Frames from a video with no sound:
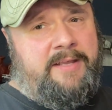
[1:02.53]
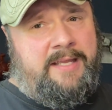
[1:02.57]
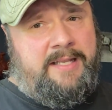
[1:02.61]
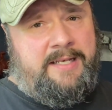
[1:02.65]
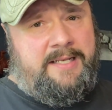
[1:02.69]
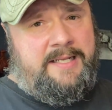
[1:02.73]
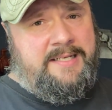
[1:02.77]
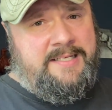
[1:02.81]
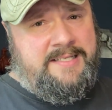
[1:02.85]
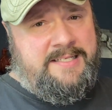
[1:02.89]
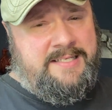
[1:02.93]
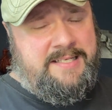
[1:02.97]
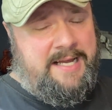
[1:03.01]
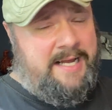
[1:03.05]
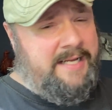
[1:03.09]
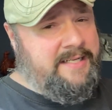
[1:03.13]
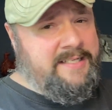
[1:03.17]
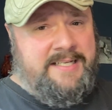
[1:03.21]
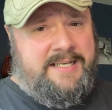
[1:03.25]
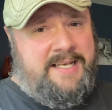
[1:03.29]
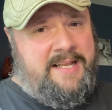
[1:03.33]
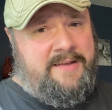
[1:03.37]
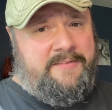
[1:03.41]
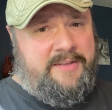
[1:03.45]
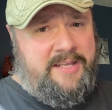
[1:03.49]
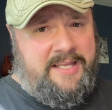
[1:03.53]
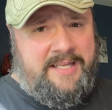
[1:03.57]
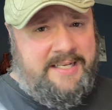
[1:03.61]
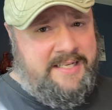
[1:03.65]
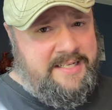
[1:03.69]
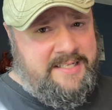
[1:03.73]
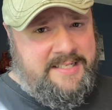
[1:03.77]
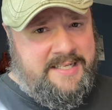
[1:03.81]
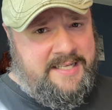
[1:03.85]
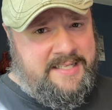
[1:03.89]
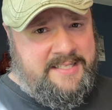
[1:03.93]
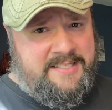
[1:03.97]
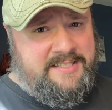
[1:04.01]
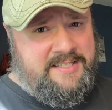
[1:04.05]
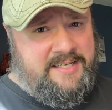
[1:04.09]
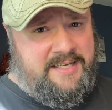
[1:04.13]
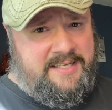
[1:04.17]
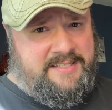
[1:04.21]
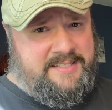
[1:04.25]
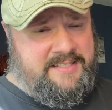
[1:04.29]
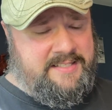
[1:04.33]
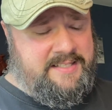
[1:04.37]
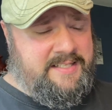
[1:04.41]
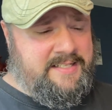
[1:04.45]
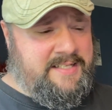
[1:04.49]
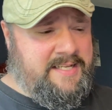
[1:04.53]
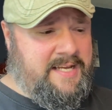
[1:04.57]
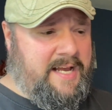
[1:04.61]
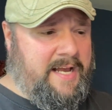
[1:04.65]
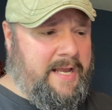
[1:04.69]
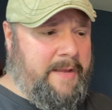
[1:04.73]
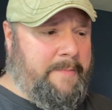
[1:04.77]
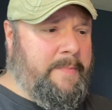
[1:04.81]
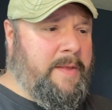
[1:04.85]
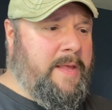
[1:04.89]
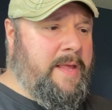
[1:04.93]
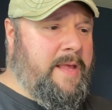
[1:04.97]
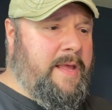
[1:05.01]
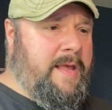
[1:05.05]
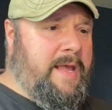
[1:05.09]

any death sights at the time,